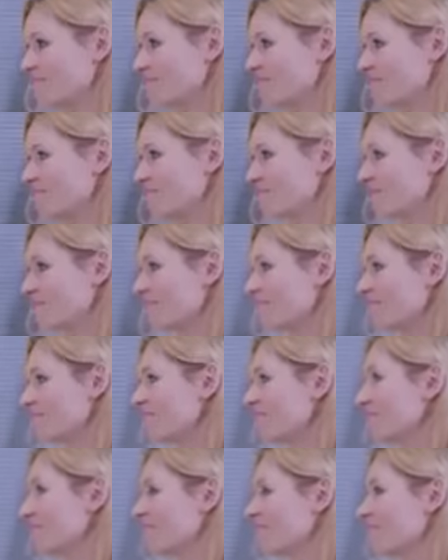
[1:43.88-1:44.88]

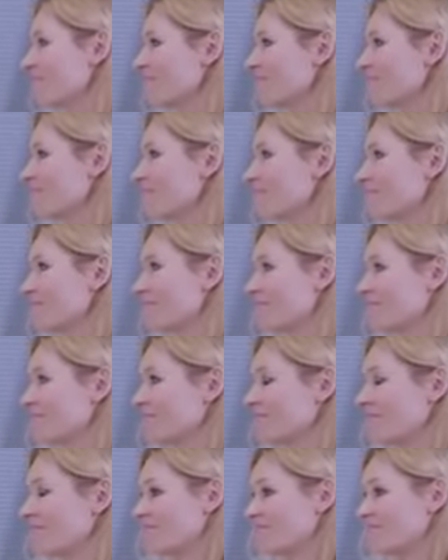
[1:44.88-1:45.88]

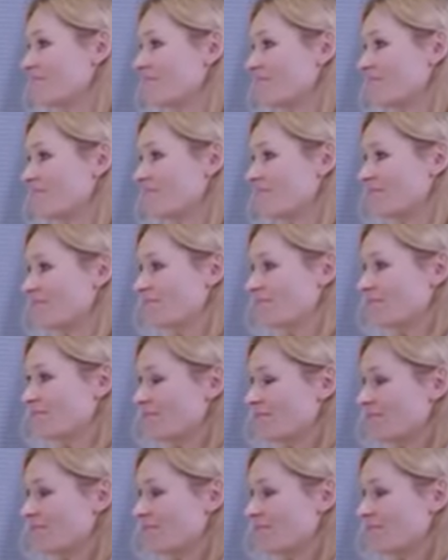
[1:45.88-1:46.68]
(silence)